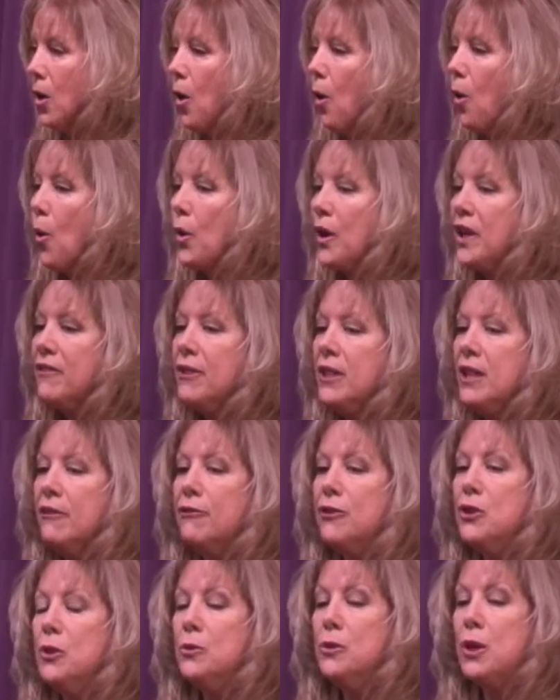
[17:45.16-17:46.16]
or even
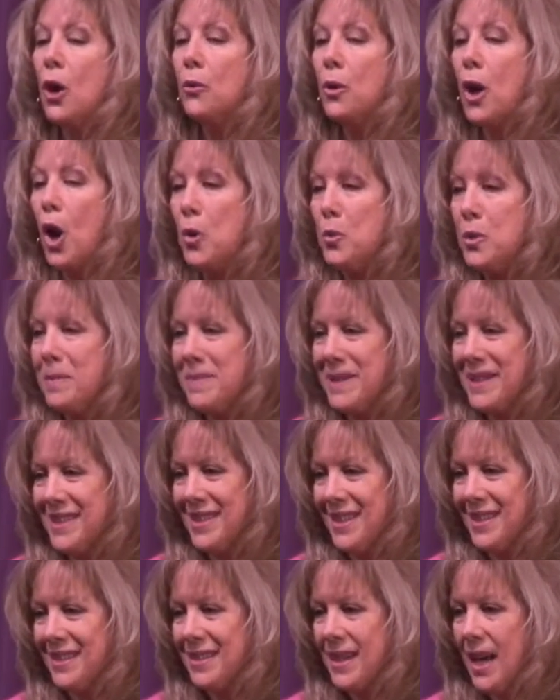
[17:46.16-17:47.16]
if you don't own a
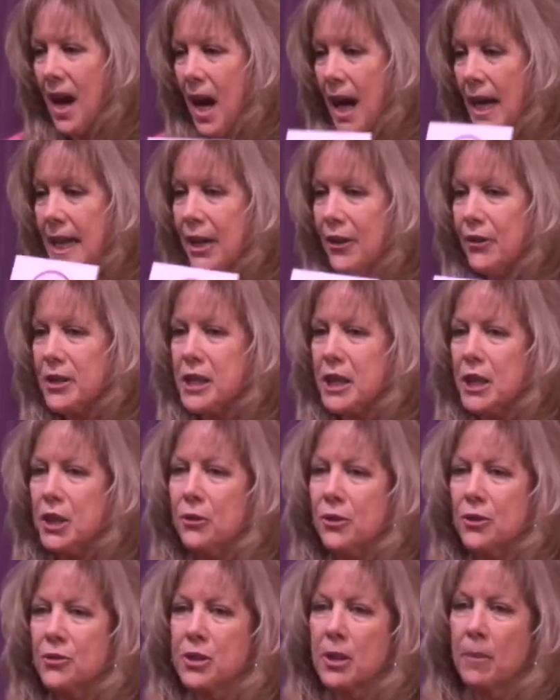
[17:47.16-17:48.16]
business, I guarantee
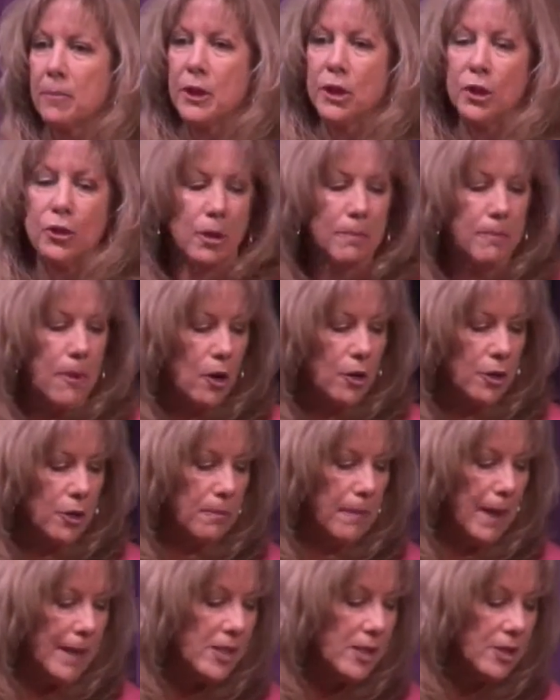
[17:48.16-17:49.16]
you there's something you can barter.
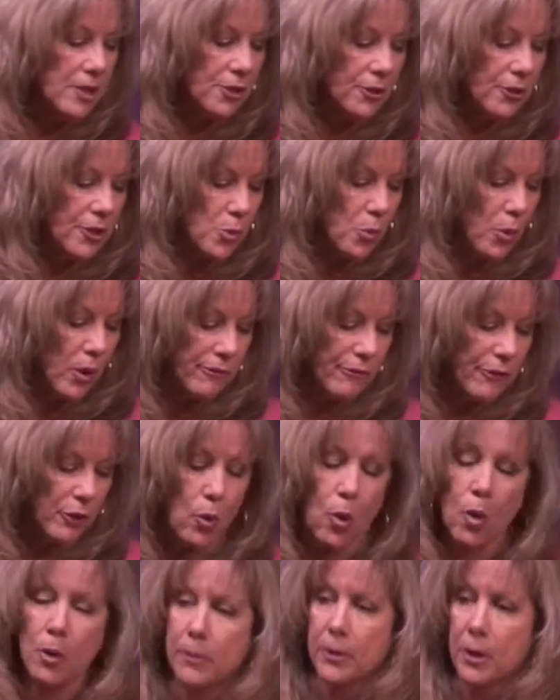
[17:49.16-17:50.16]
My sister has worked for
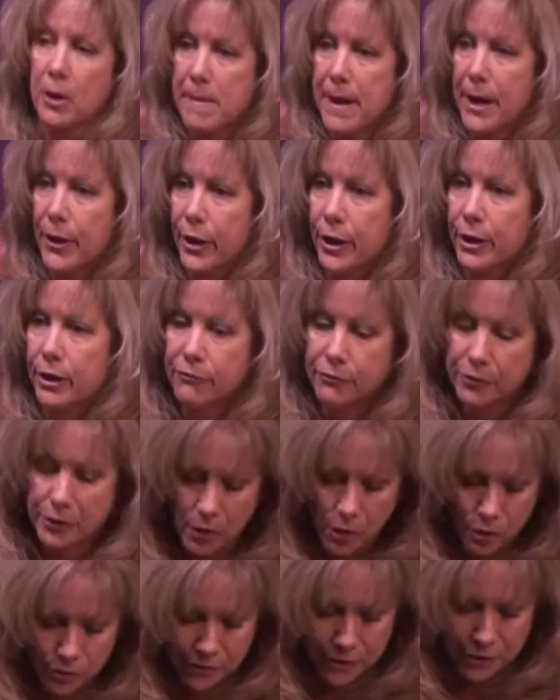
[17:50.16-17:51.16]
corporate America for
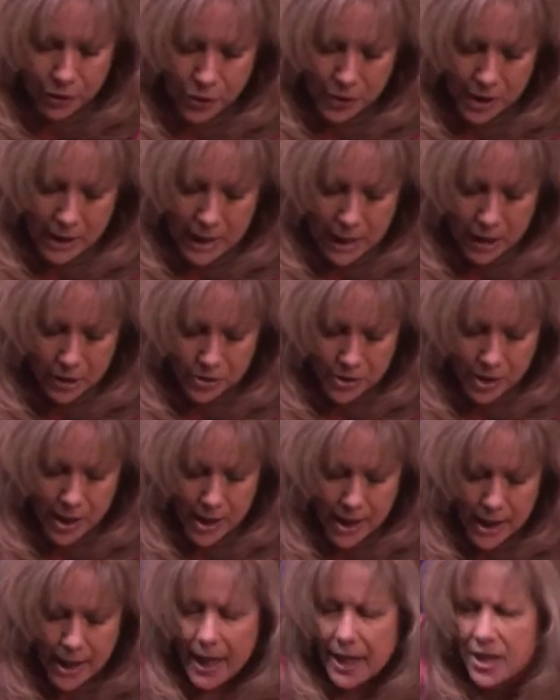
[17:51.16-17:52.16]
over 30 years.
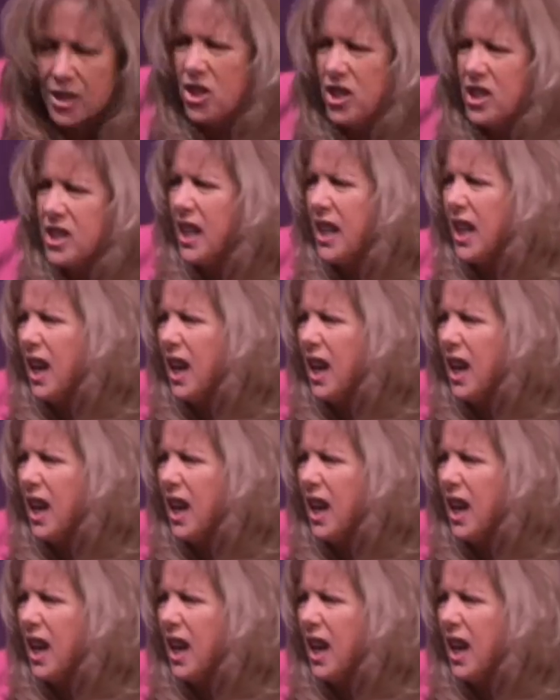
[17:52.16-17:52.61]
And she said,